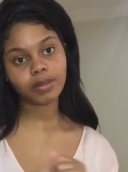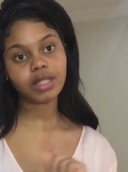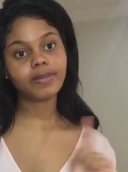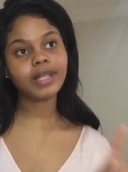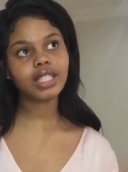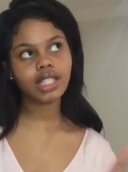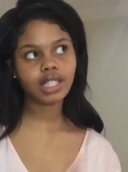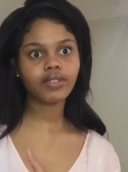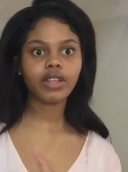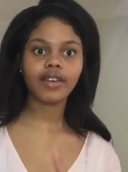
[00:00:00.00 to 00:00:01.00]
especially
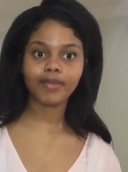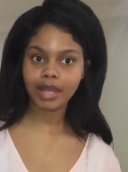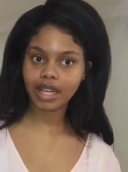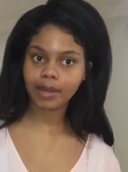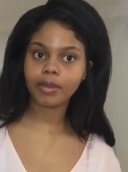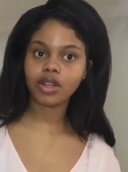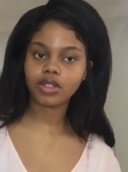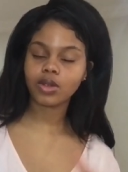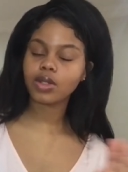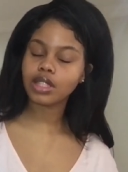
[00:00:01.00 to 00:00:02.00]
if you have makeup on.
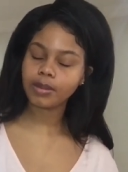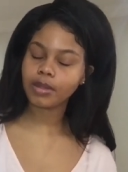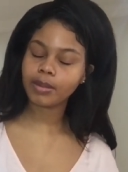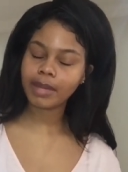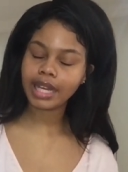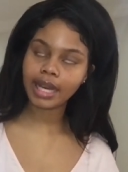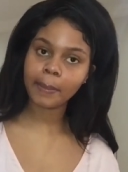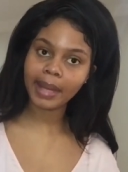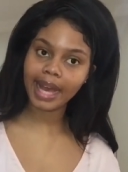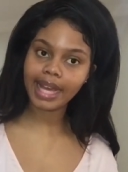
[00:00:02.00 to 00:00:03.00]
Don't sleep with makeup,
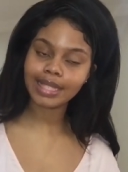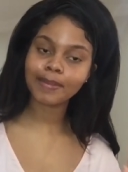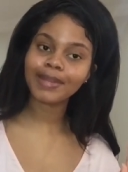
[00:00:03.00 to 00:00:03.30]
guys.